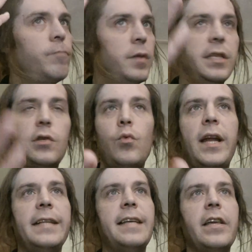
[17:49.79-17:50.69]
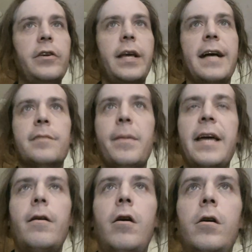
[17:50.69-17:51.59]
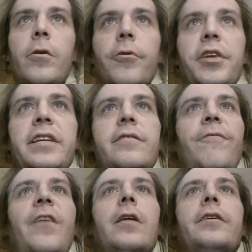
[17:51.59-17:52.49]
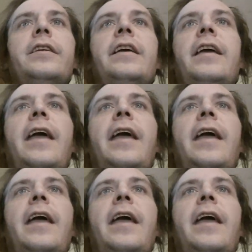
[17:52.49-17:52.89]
This is what I tell you guys, man. All these fallen